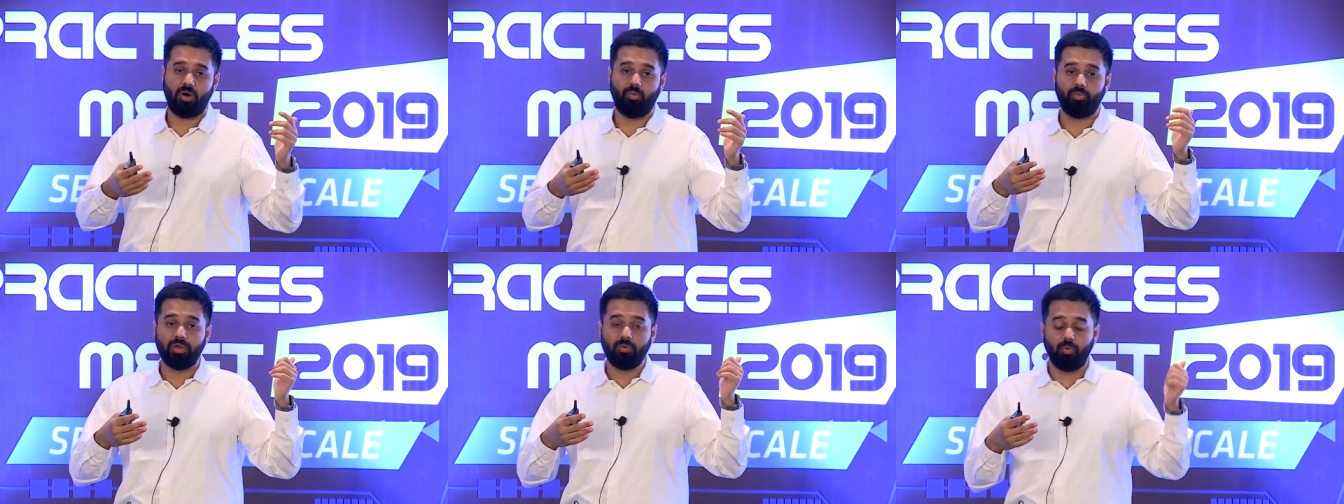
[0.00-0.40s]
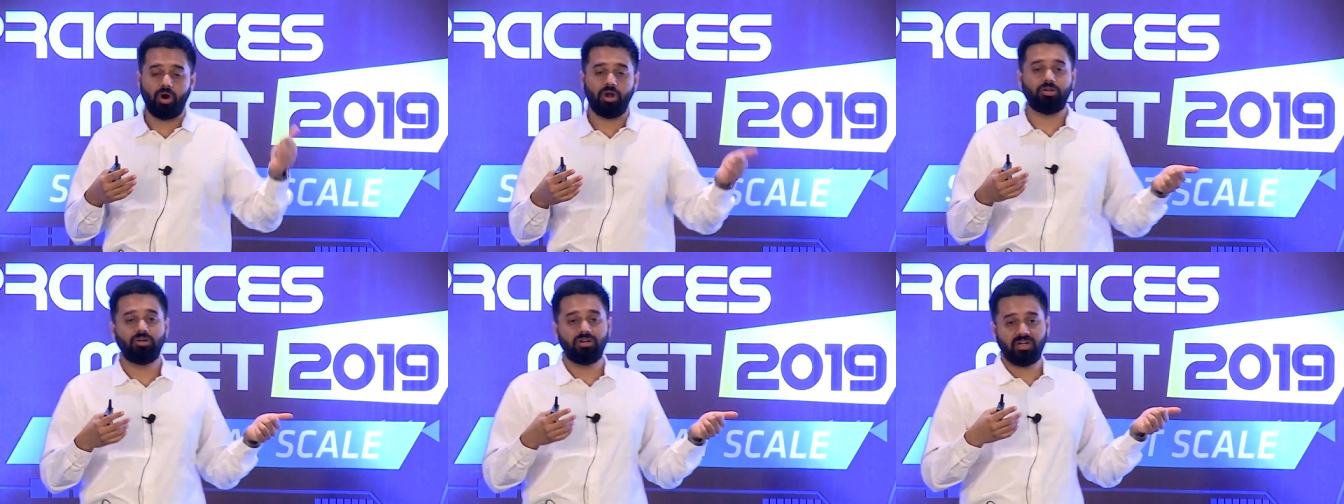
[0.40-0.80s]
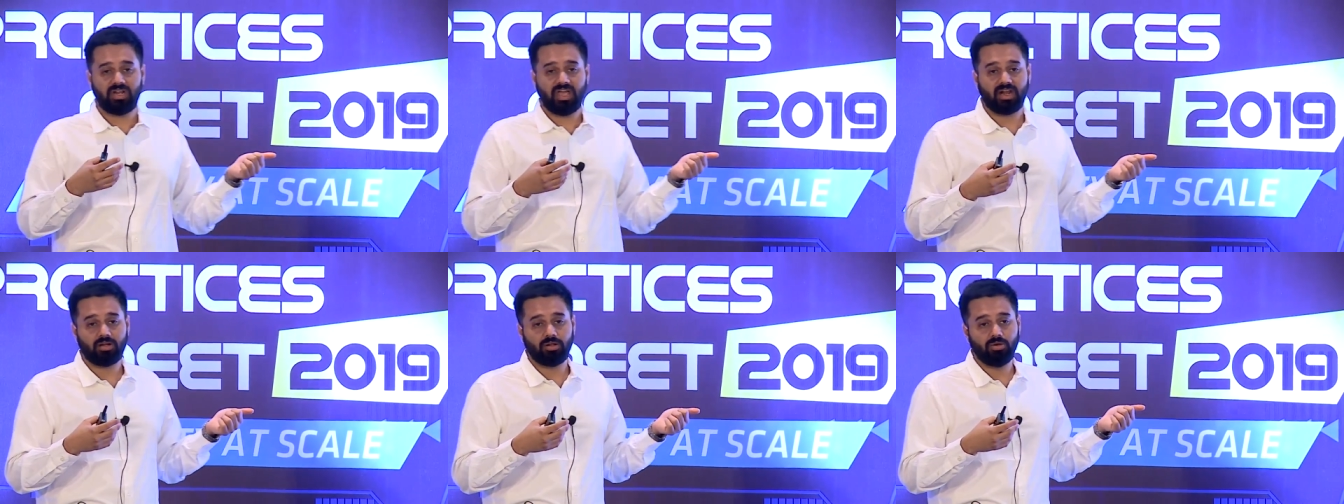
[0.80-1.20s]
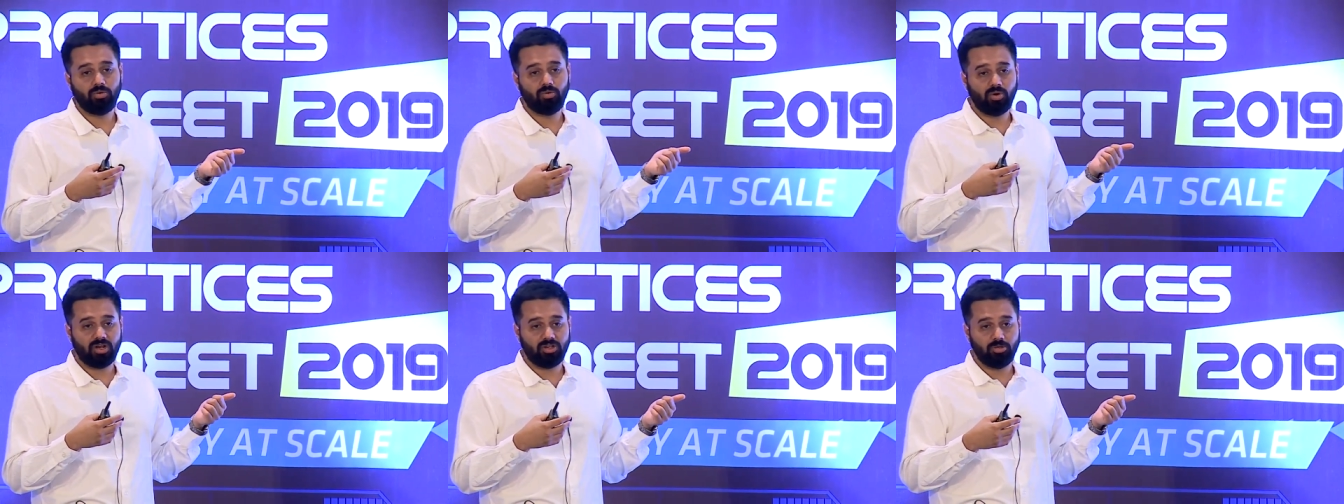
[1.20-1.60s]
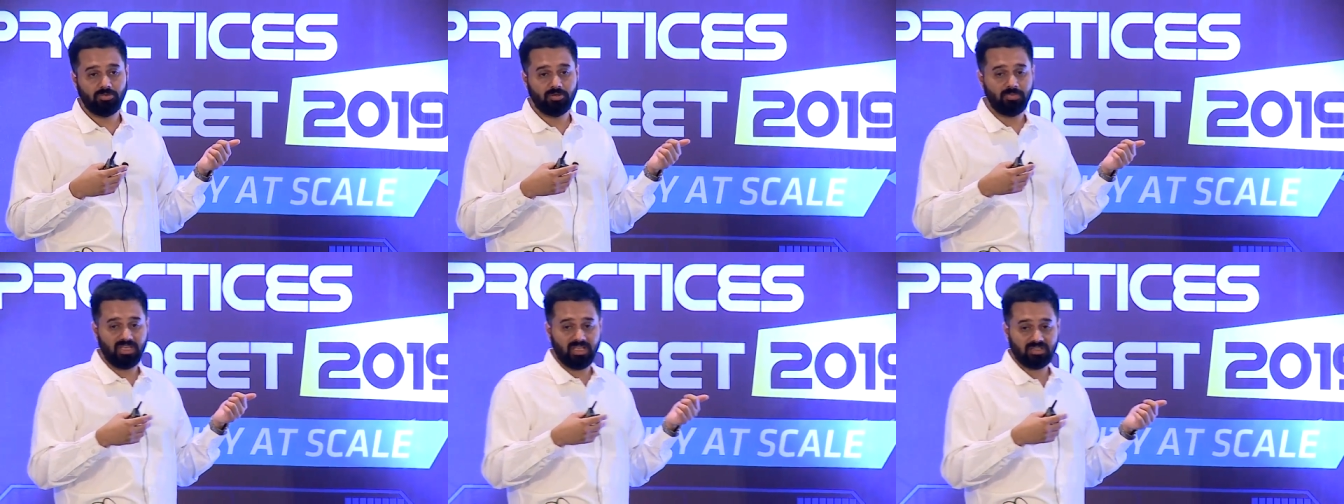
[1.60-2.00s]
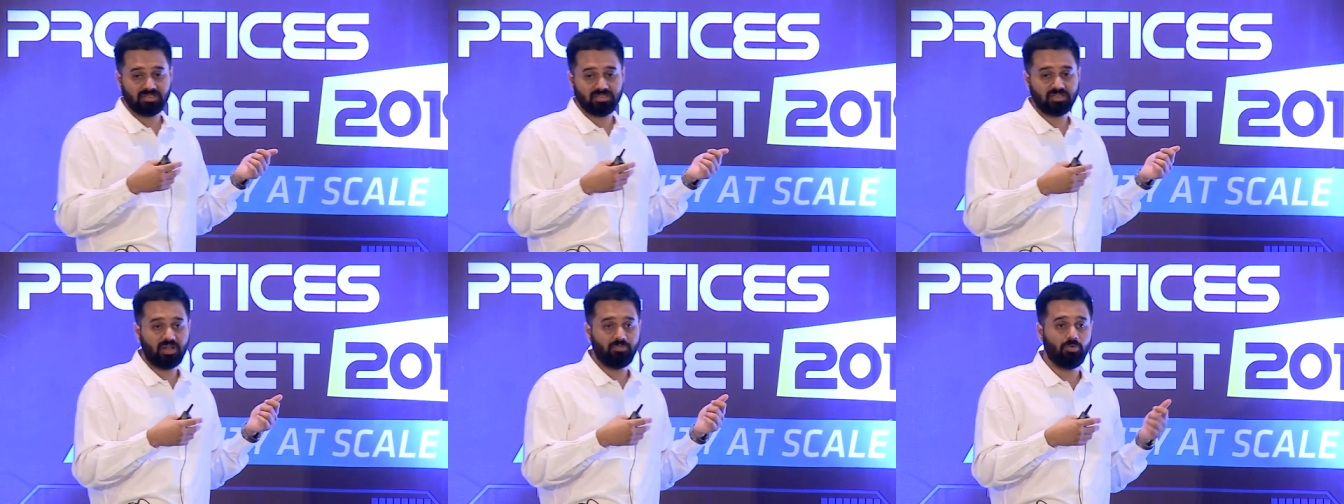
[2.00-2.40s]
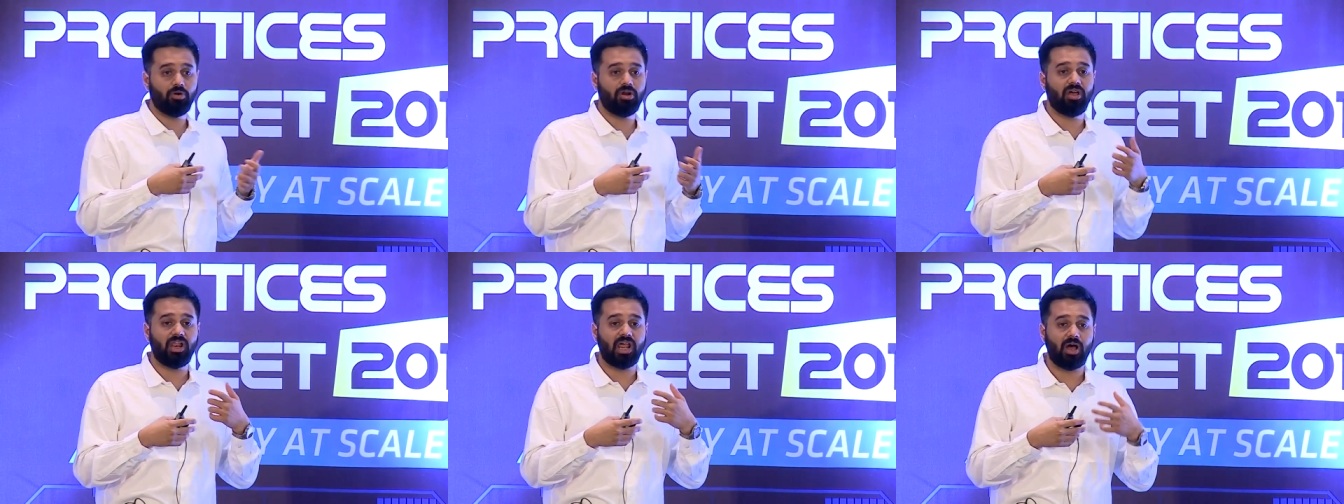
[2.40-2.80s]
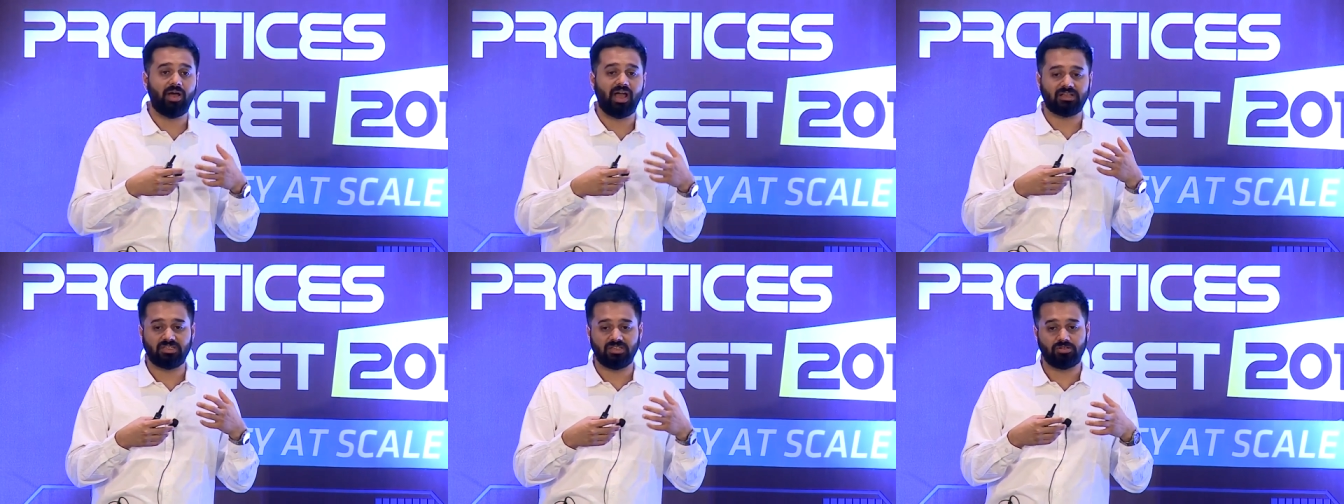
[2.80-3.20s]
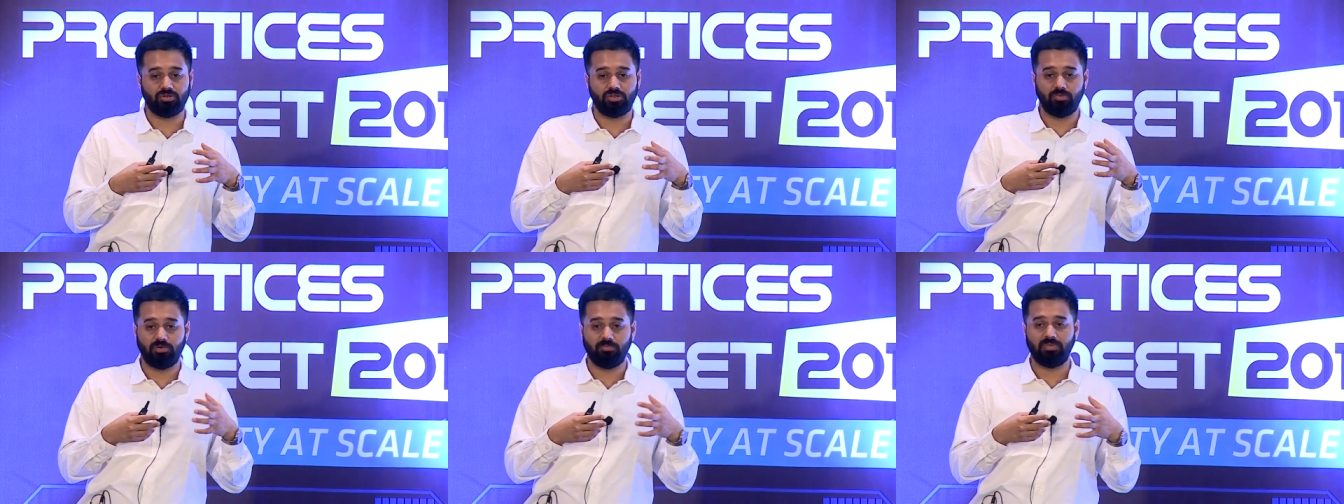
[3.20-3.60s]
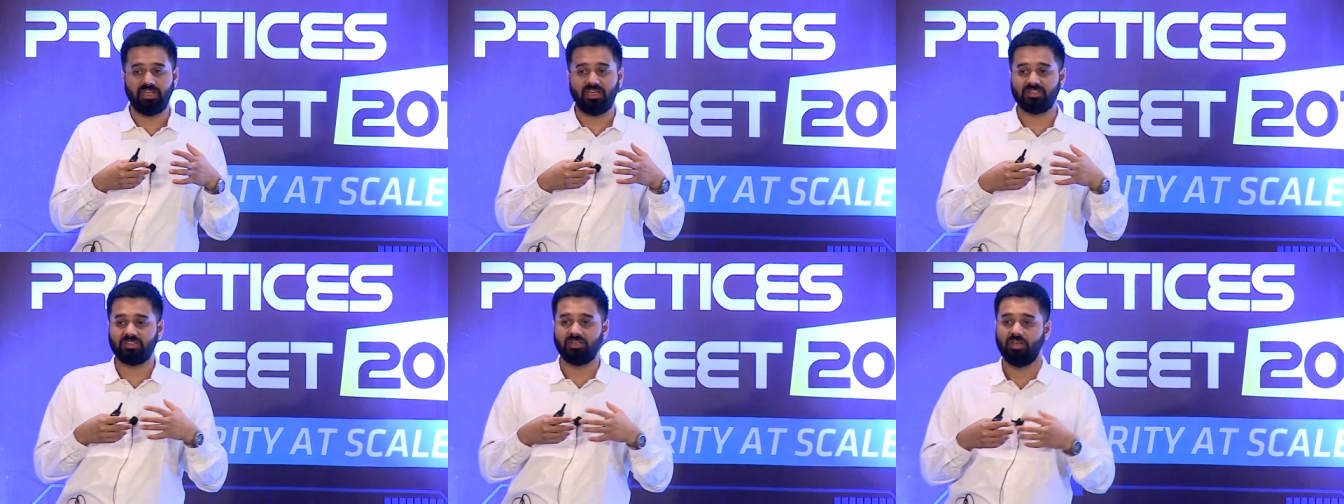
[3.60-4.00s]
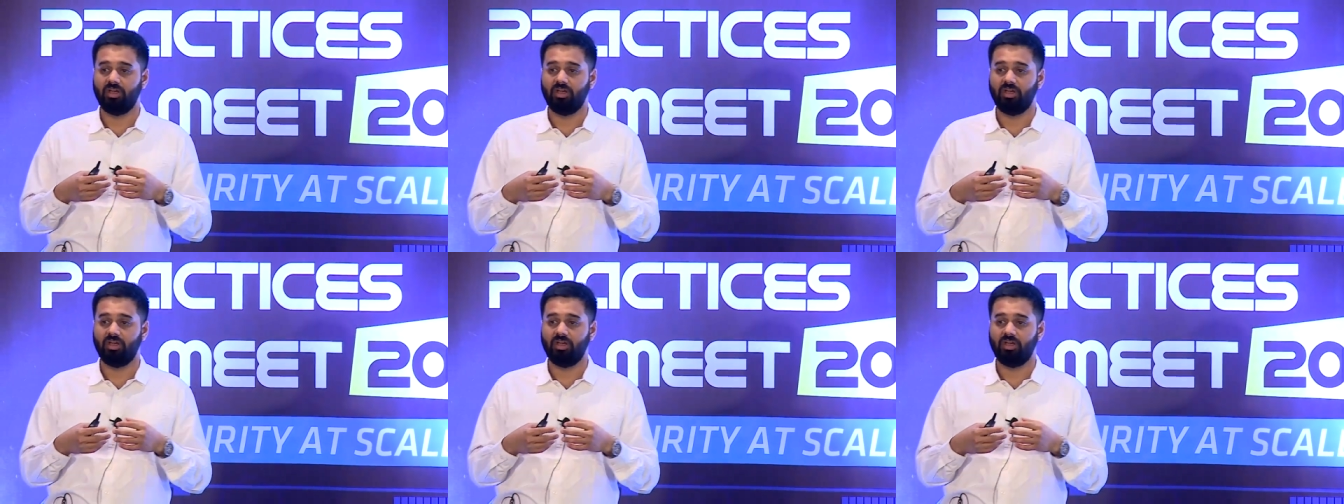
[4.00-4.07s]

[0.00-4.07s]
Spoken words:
We want to detect who are human beings, and we want to allow access to human beings